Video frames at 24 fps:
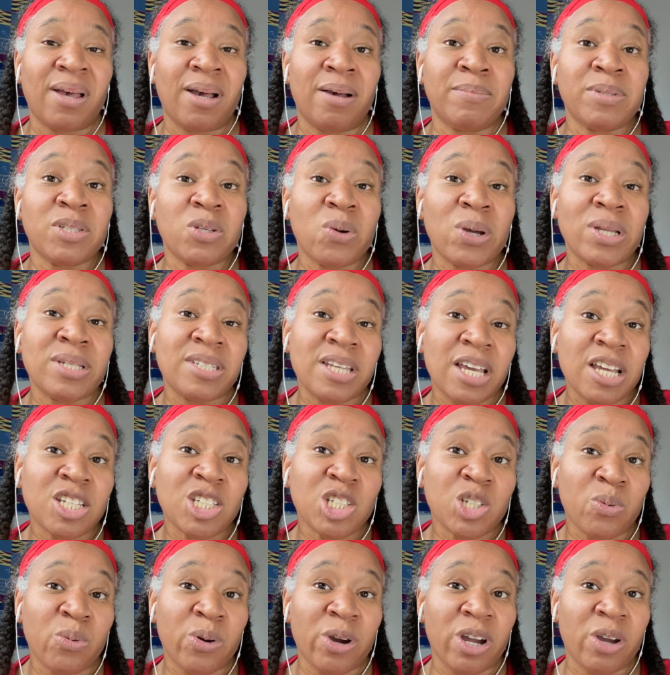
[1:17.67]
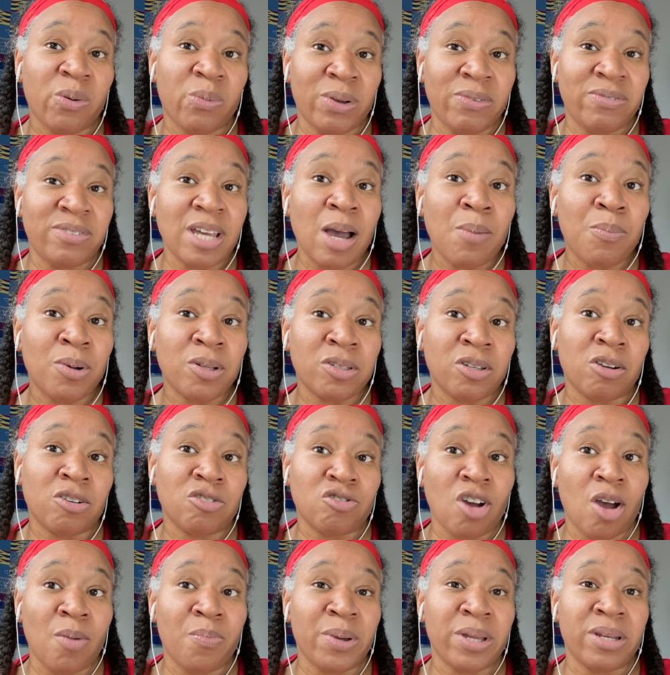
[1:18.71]
So at Sanctuary, we've doubled our
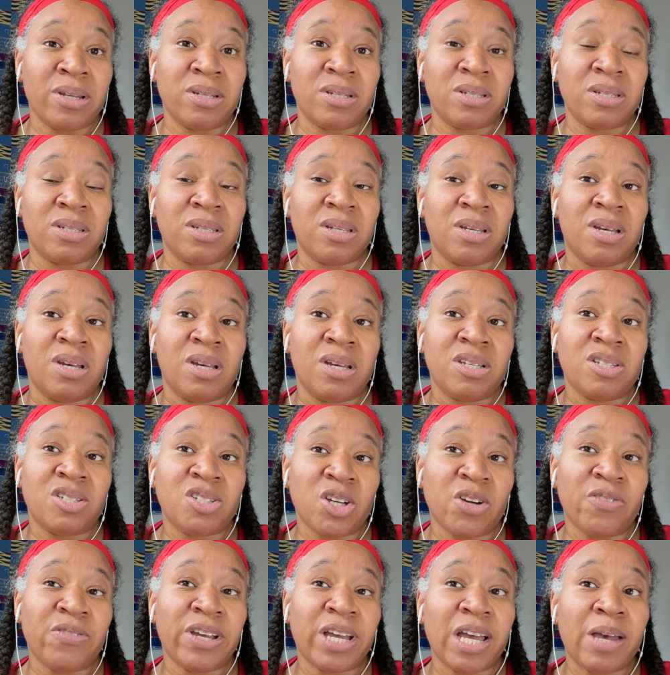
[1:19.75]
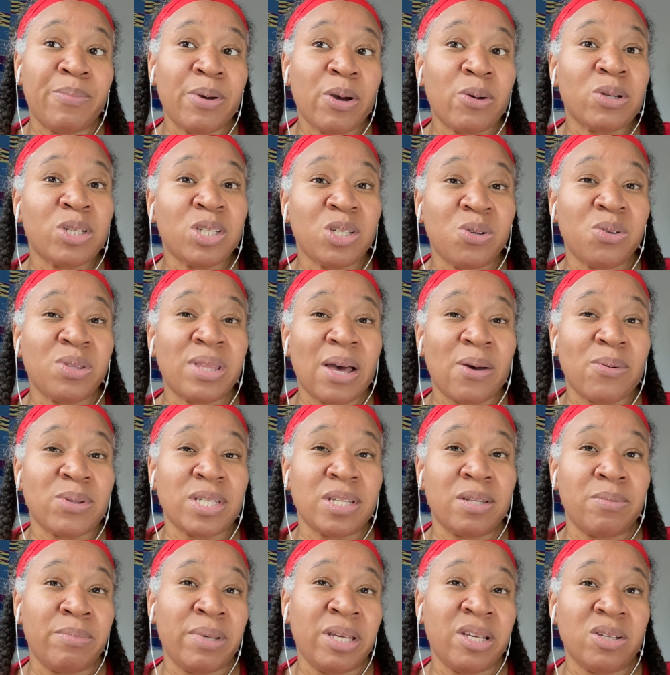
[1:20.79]
drop-ins, serving about
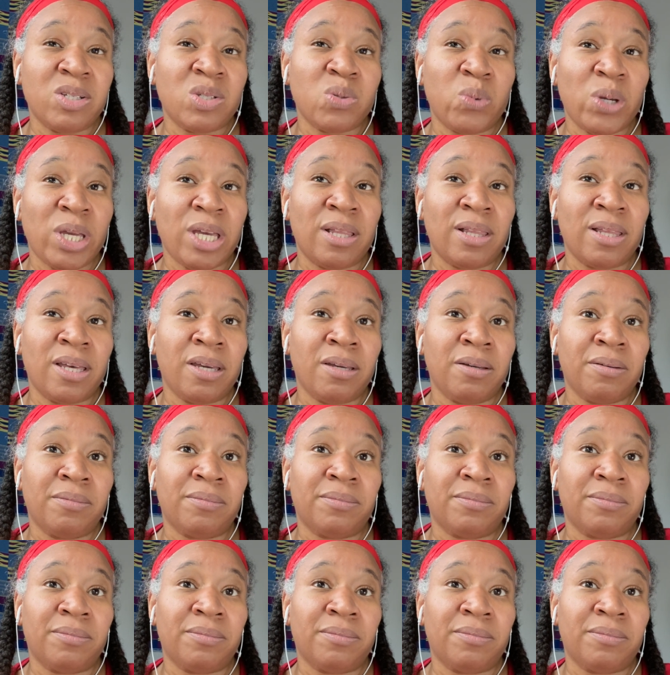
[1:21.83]
2,000 meals weekly.